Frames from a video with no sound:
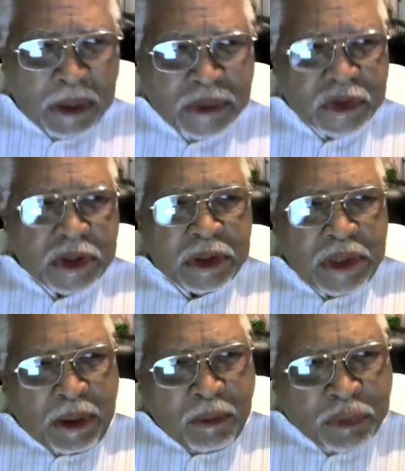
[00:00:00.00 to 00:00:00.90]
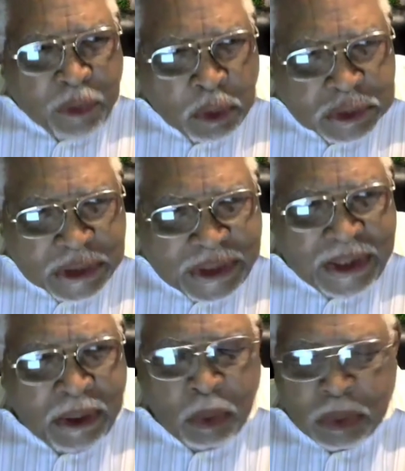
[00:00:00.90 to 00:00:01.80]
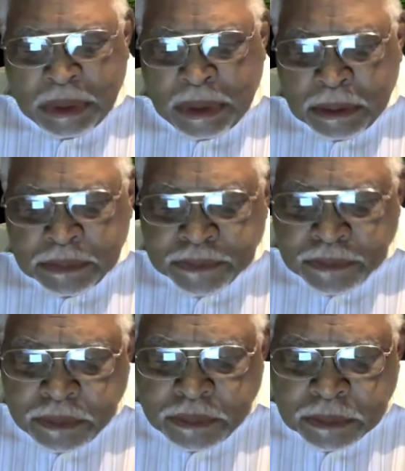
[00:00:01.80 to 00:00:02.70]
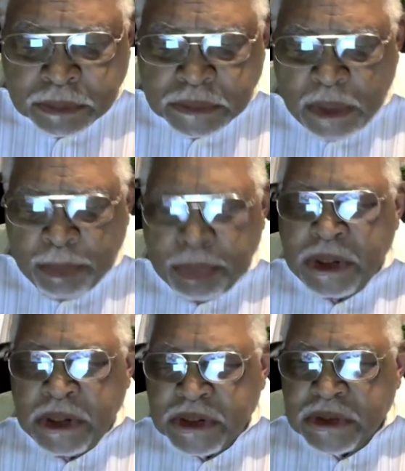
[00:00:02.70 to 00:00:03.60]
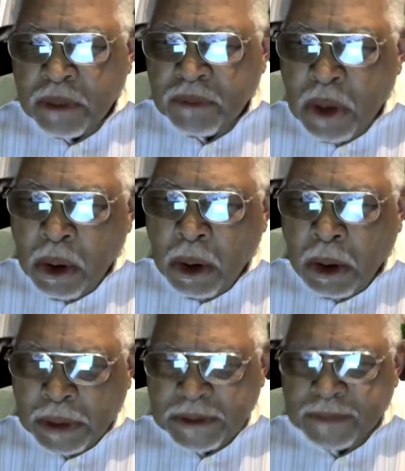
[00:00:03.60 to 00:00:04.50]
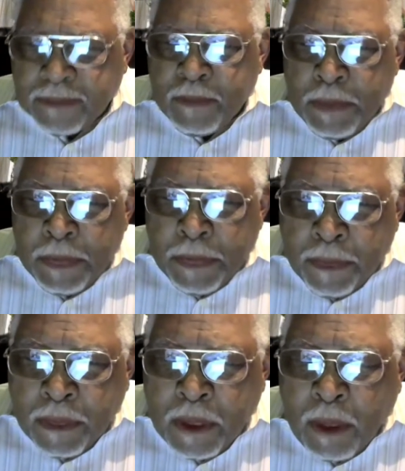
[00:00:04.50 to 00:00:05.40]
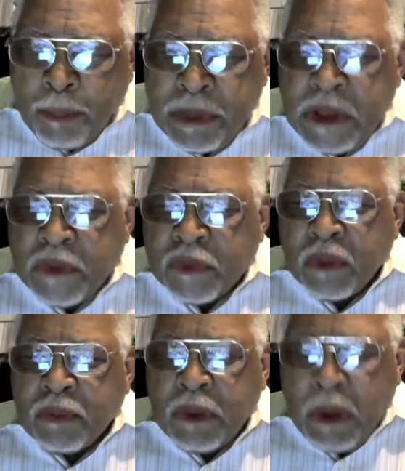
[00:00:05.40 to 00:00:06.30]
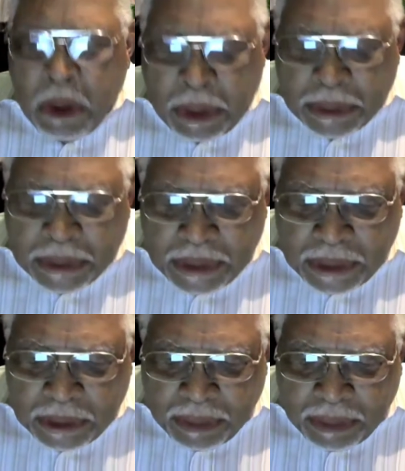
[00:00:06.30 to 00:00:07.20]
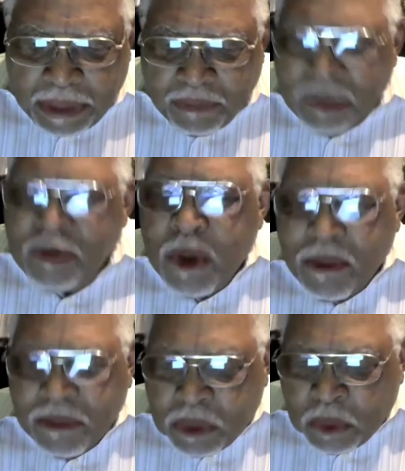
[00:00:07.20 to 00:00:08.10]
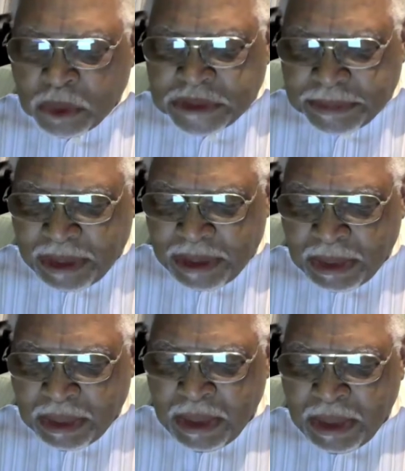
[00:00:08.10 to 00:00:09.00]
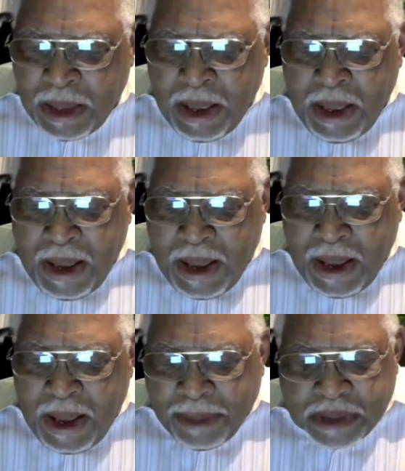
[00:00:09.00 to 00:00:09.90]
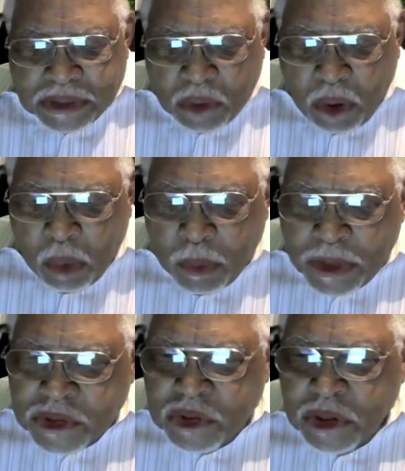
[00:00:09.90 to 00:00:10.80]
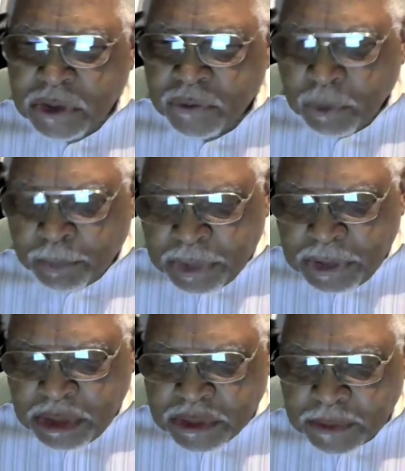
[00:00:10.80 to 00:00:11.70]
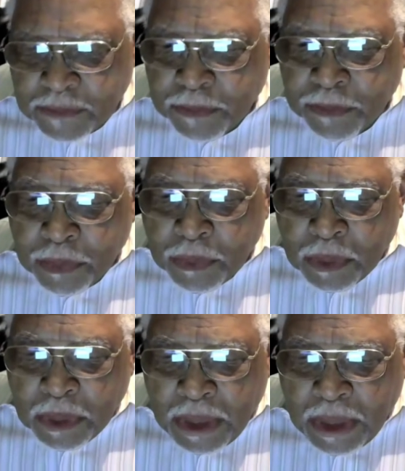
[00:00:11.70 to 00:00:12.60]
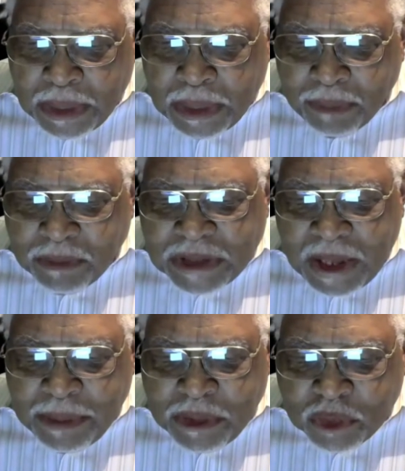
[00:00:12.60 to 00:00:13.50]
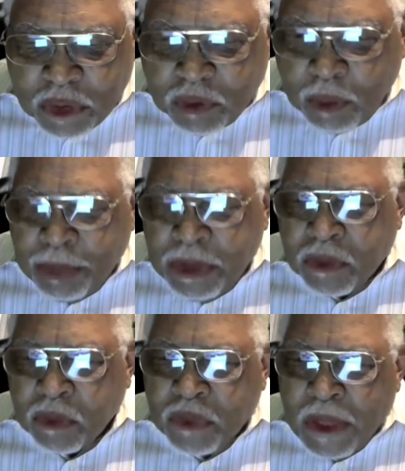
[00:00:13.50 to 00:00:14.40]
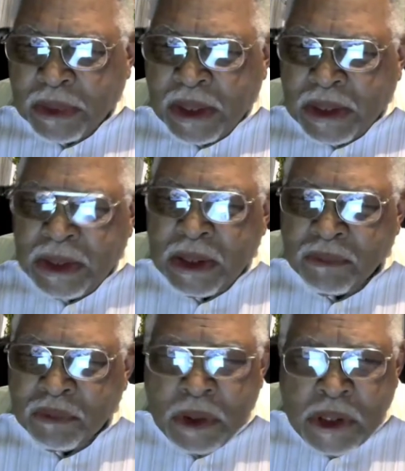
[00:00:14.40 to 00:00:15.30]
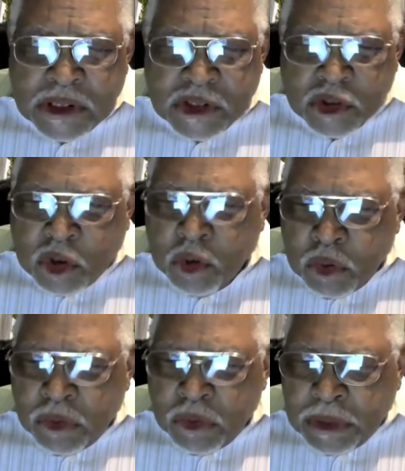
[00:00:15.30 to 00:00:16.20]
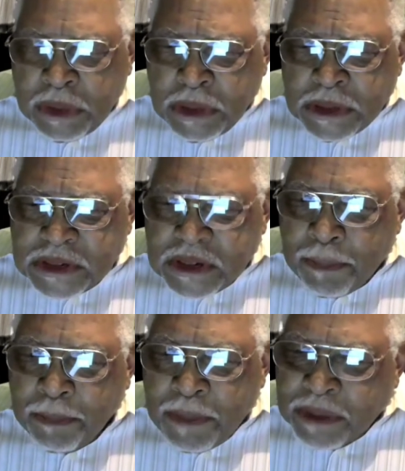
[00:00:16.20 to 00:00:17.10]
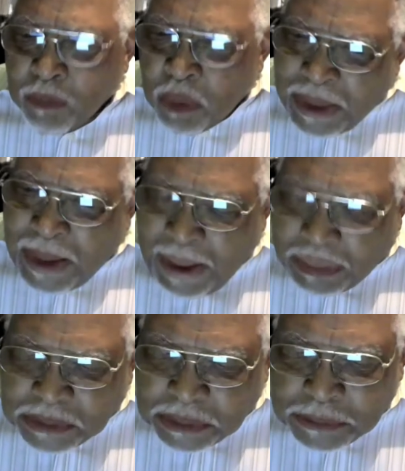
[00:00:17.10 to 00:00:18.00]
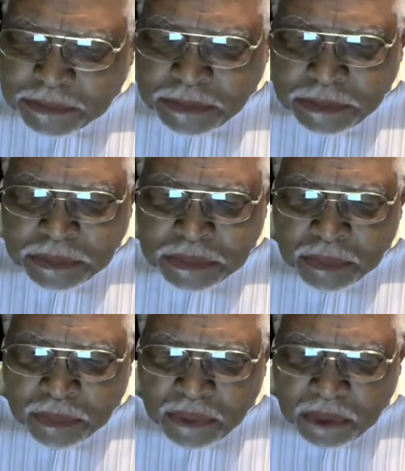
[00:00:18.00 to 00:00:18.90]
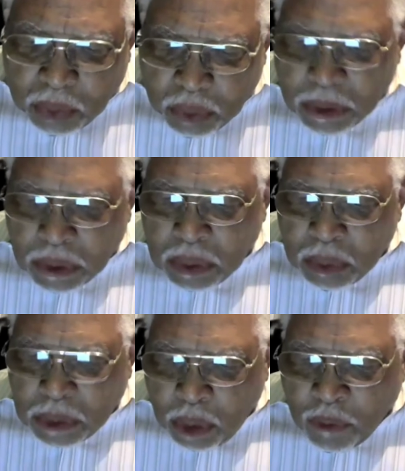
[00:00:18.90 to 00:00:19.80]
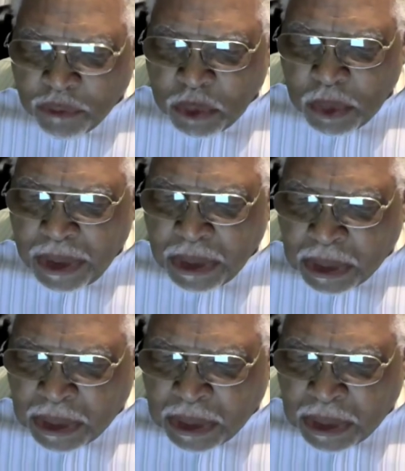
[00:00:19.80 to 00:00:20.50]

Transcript: centered our thought today on the peace of God. peace of God. Amen. If you ever notice now how man is always searching for peace, and every time he searches peace and think that he has secured it, something else break out. The world will offer you a